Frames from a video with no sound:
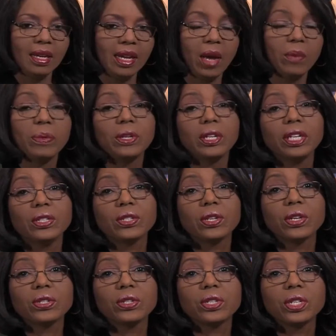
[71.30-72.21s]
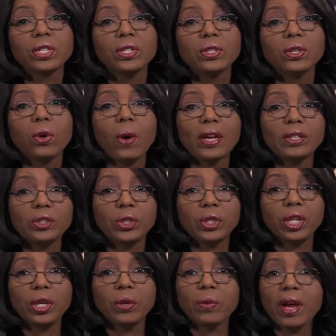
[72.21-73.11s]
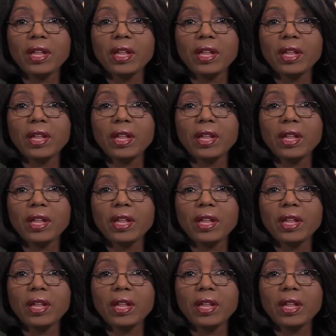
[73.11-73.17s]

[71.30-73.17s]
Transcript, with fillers: Now, police are still questioning